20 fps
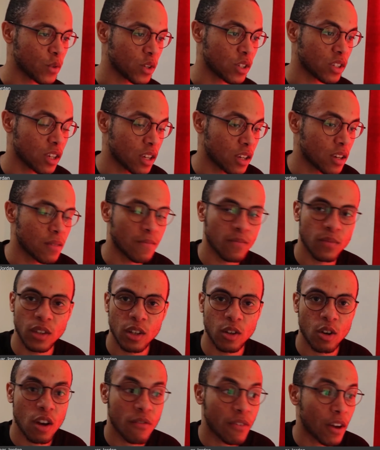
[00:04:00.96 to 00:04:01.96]
to see,
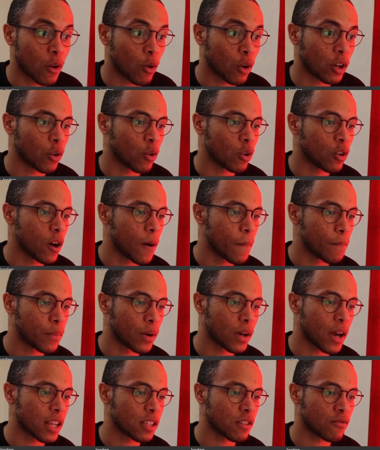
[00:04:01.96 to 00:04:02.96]
if I got it or not.
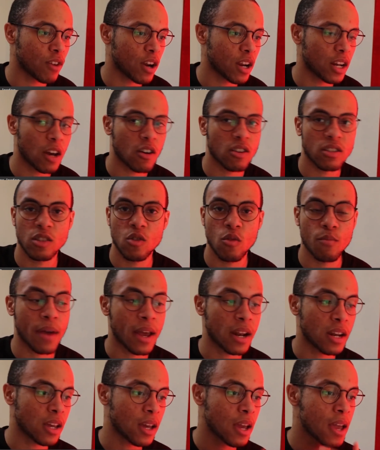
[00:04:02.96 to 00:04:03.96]
But as of right now, it's still
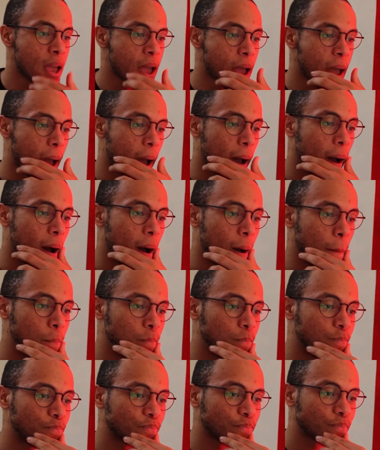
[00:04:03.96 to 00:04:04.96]
pending.
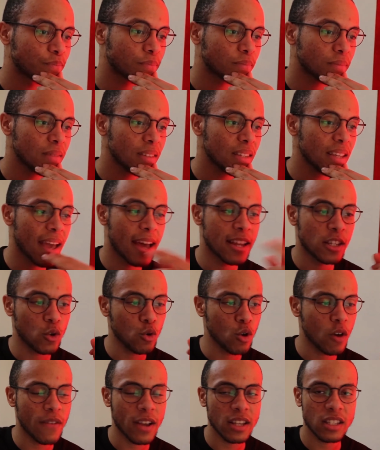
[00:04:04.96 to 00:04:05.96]
And
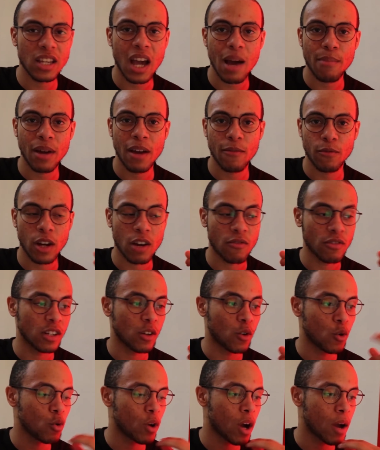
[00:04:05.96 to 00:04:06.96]
2 events that I applied for that are really
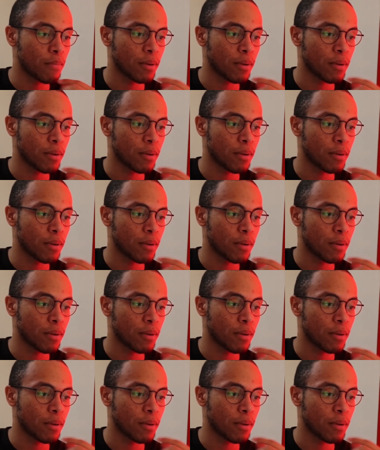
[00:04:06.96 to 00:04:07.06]
cool. I